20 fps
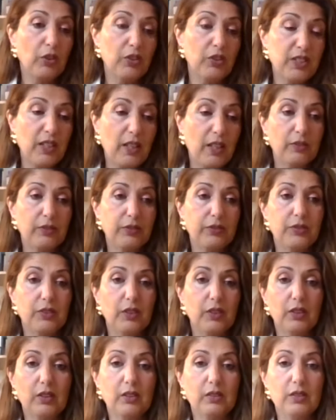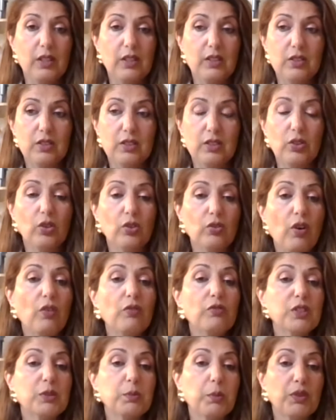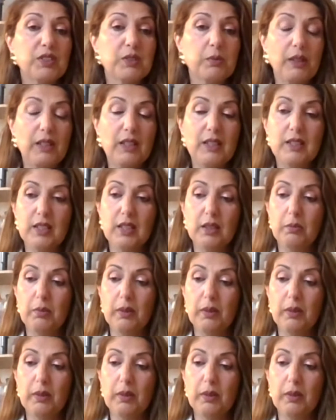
yourself, it's your own responsibility.